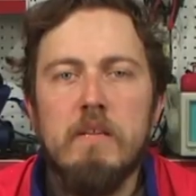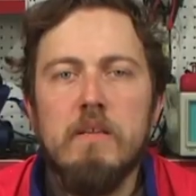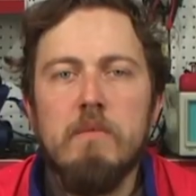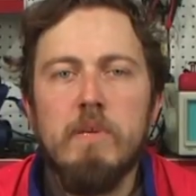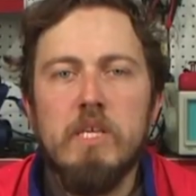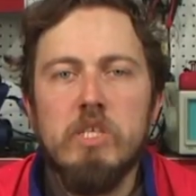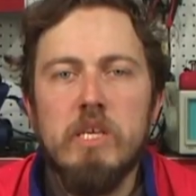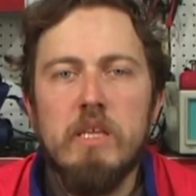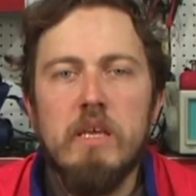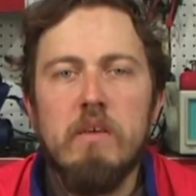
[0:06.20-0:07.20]
Voltage
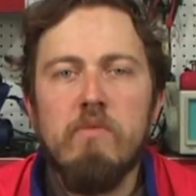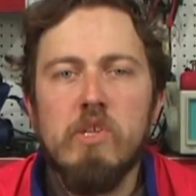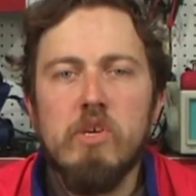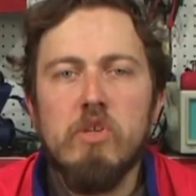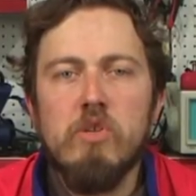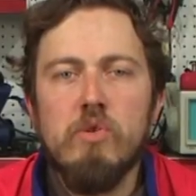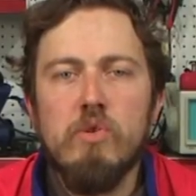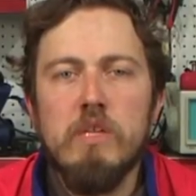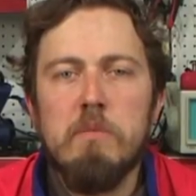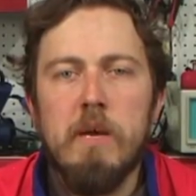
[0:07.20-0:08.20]
drops and
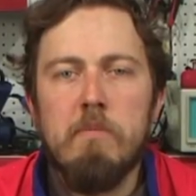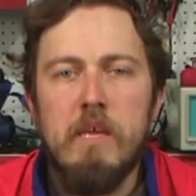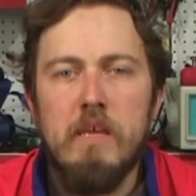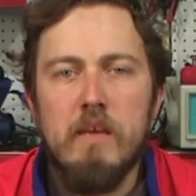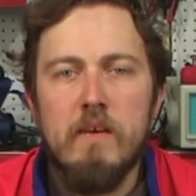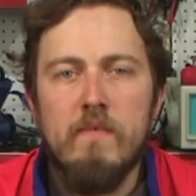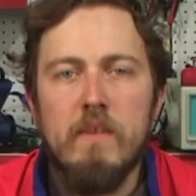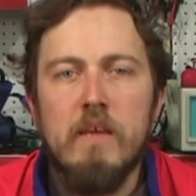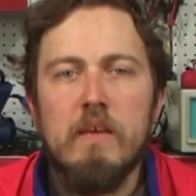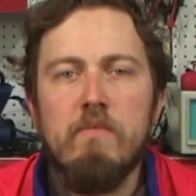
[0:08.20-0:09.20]
high-frequency
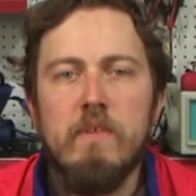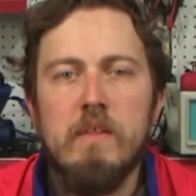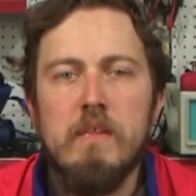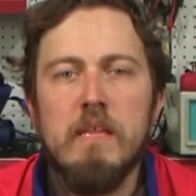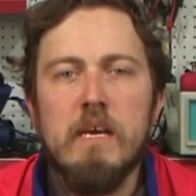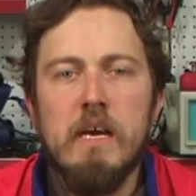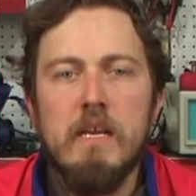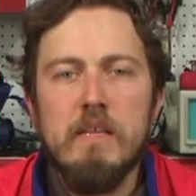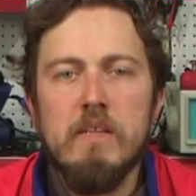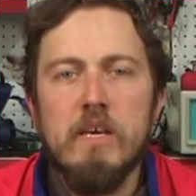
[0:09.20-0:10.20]
interferences have become
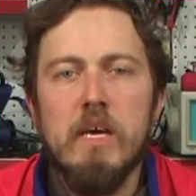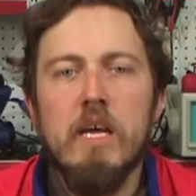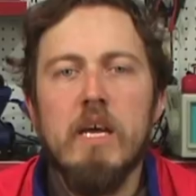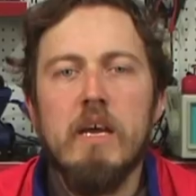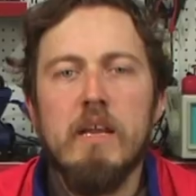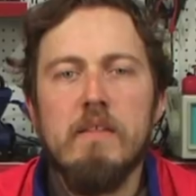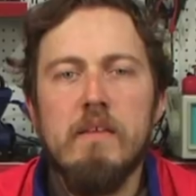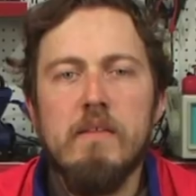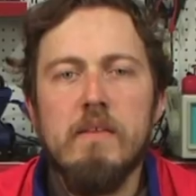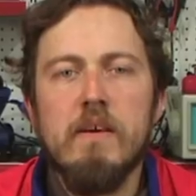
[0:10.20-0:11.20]
typical features of
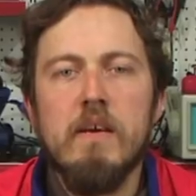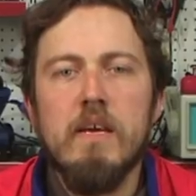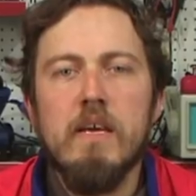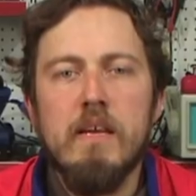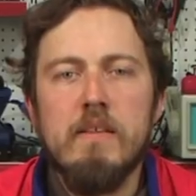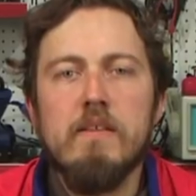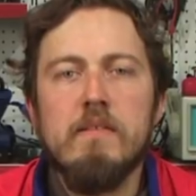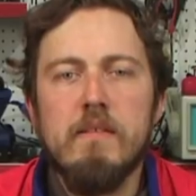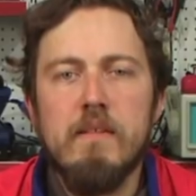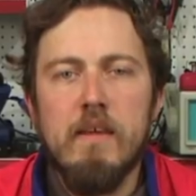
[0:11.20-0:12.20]
Russian power supply
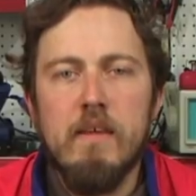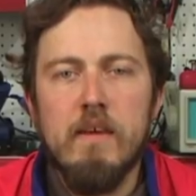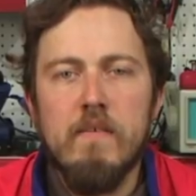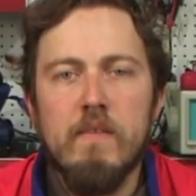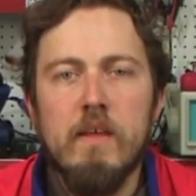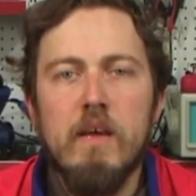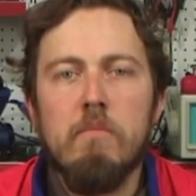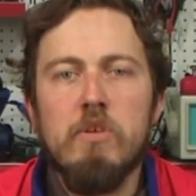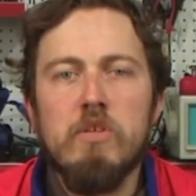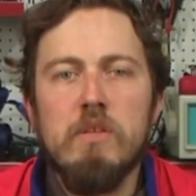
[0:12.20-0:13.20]
networks.
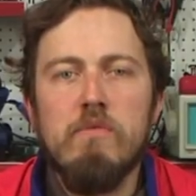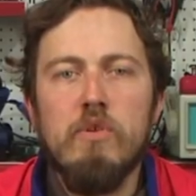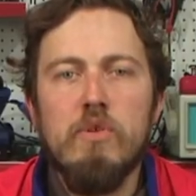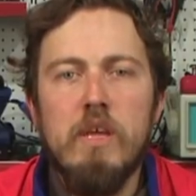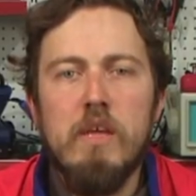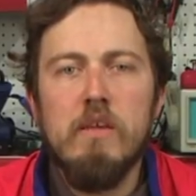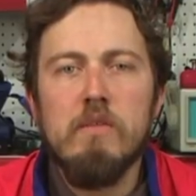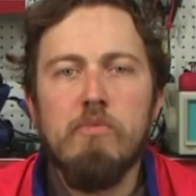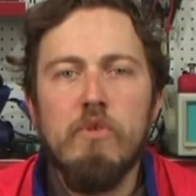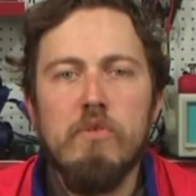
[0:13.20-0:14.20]
For connecting all
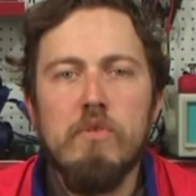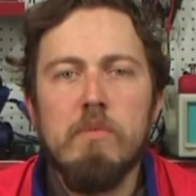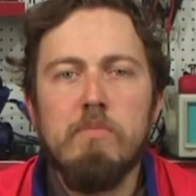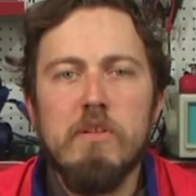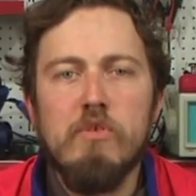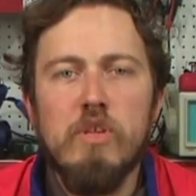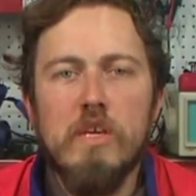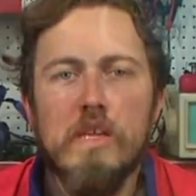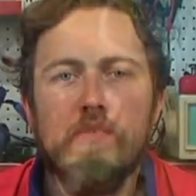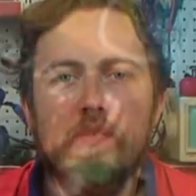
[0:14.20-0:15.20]
kinds of equipment, the
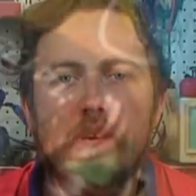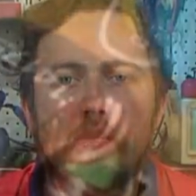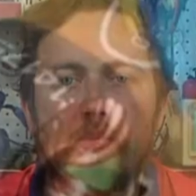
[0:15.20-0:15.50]
majority of